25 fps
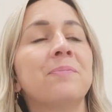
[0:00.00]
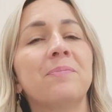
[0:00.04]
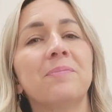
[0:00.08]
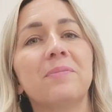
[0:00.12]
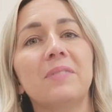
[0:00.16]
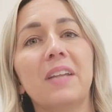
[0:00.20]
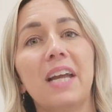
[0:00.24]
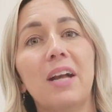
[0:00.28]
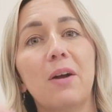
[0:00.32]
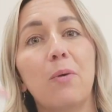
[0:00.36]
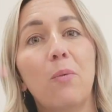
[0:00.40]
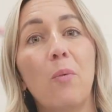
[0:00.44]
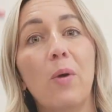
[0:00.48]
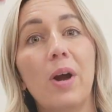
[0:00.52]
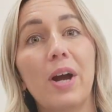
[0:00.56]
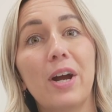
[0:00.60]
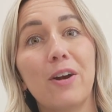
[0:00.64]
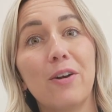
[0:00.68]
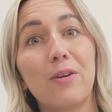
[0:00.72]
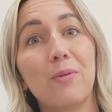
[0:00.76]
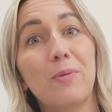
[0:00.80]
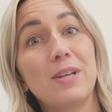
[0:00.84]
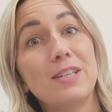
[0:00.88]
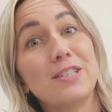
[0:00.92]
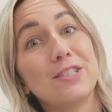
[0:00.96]
like
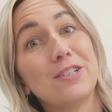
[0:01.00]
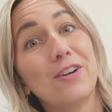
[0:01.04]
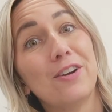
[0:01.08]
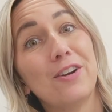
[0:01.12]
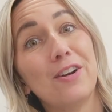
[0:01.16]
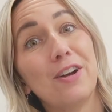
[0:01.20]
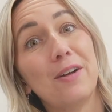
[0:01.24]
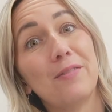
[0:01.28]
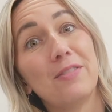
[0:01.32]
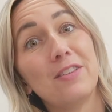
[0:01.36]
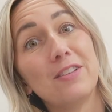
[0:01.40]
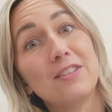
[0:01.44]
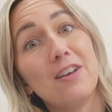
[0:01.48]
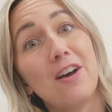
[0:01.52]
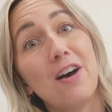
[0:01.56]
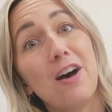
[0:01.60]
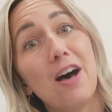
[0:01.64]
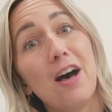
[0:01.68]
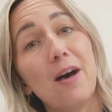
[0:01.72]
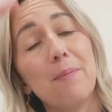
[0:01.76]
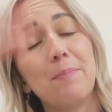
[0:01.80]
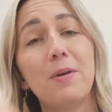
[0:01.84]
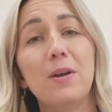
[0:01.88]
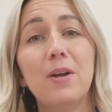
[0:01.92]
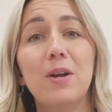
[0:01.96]
where we start at the
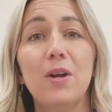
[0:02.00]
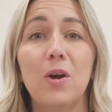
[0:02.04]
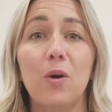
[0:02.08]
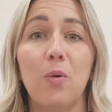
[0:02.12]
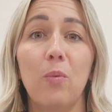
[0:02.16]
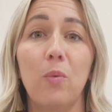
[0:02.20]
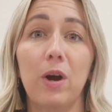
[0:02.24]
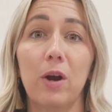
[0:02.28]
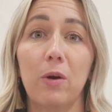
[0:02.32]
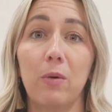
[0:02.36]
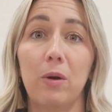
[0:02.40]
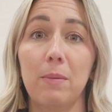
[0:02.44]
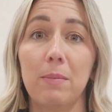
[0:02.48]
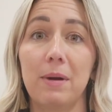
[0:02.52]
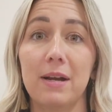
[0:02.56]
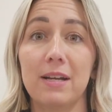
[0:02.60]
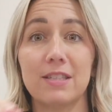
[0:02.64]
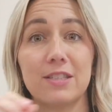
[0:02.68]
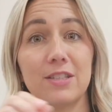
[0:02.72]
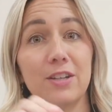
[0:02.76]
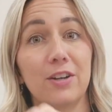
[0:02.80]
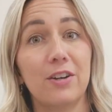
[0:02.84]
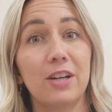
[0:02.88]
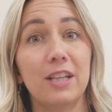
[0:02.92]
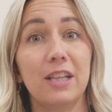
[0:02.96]
top, where we might
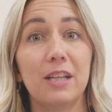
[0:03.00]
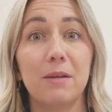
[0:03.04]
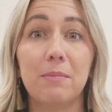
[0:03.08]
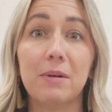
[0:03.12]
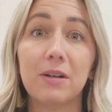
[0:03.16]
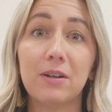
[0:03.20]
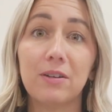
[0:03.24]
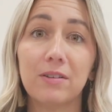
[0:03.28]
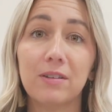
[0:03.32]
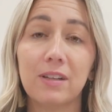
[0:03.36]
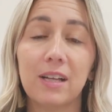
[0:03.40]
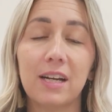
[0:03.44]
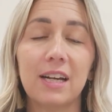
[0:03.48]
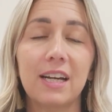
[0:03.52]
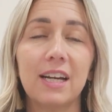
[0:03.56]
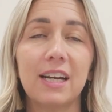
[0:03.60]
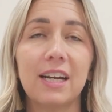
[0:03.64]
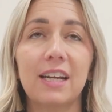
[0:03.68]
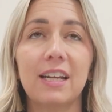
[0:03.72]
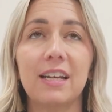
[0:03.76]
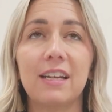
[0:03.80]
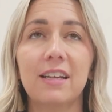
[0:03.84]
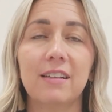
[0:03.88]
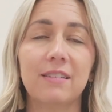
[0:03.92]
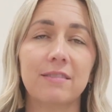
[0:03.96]
start in the middle
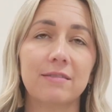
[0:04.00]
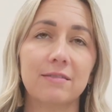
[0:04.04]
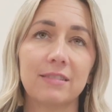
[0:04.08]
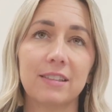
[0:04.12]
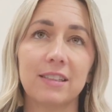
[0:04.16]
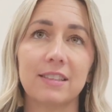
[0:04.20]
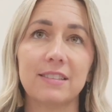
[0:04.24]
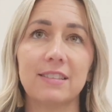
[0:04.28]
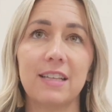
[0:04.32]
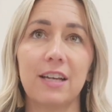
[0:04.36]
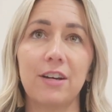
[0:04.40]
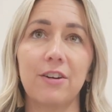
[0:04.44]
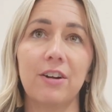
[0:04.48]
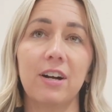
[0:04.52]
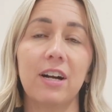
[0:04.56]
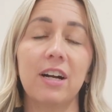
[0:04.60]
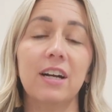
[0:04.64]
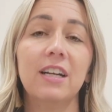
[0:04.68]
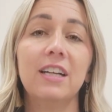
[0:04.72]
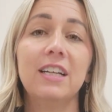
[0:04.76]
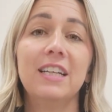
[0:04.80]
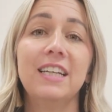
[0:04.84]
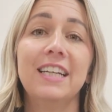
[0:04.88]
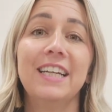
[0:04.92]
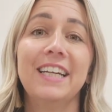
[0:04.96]
line, etc.